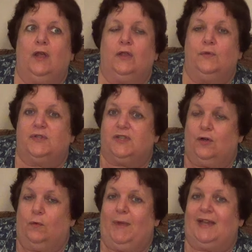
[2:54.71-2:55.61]
You
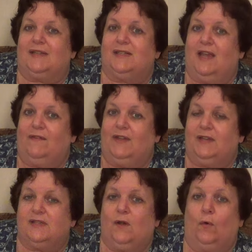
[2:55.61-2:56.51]
still make
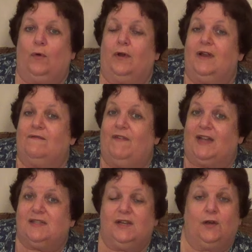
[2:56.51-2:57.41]
savings or
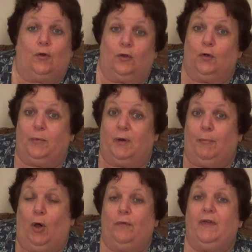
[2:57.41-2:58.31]
investing or a little bit of
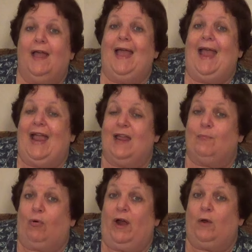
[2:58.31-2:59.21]
both a
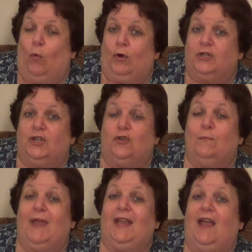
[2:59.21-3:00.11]
priority. You
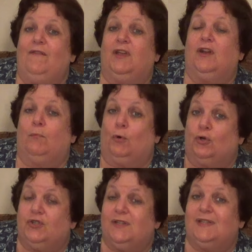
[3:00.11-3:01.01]
make having an
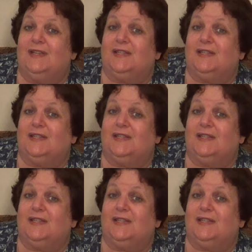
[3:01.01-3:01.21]
emergency